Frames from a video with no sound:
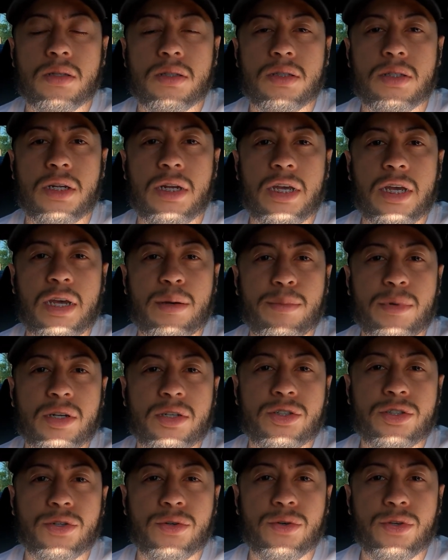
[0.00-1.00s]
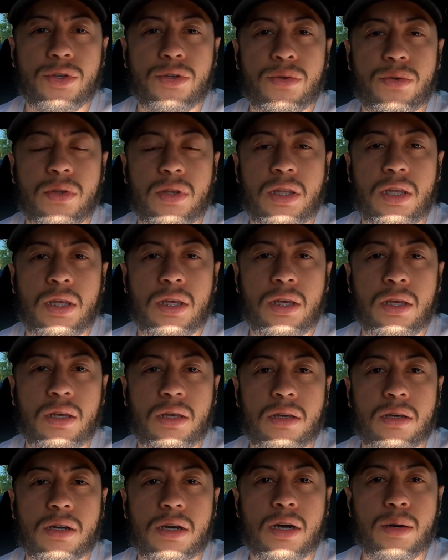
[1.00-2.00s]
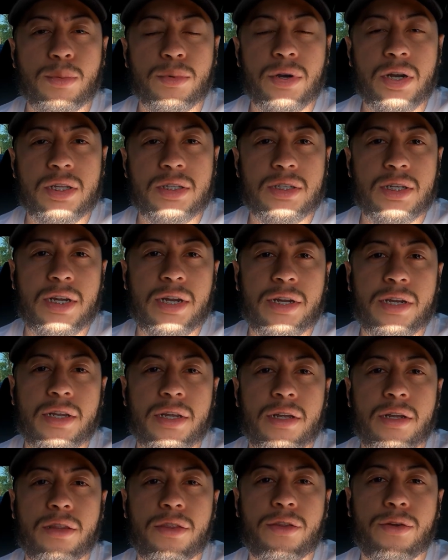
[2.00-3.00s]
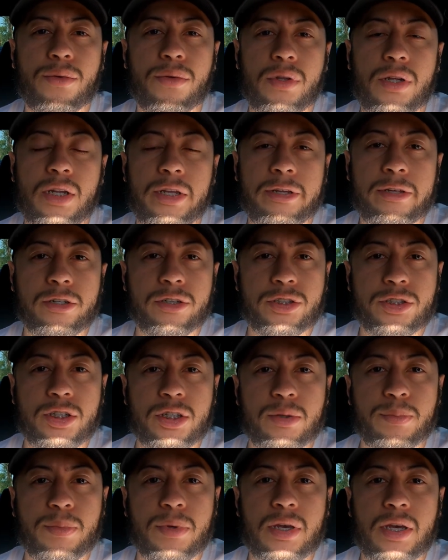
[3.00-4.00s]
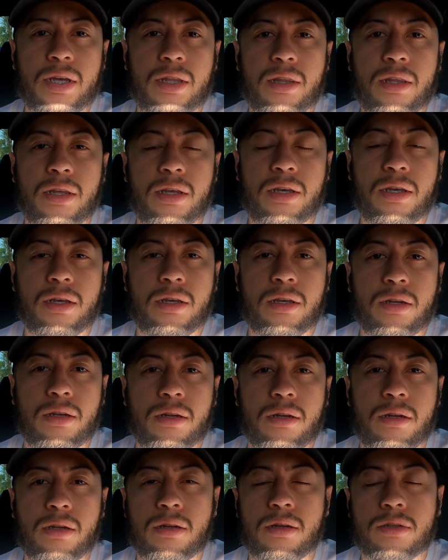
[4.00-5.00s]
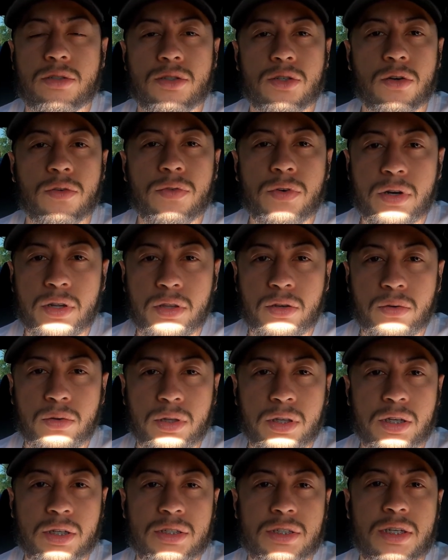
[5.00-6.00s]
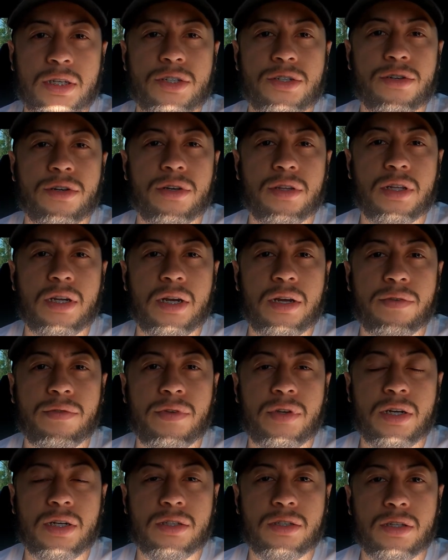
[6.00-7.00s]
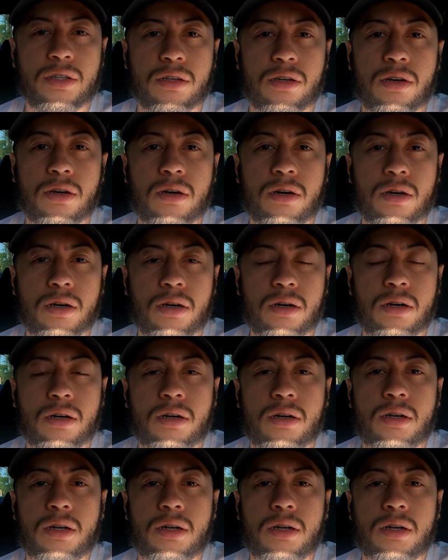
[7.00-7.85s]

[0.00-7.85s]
Today I'm going to show you the upgrades that I did through the dealership, and then so far the only accessory that I've done to the car.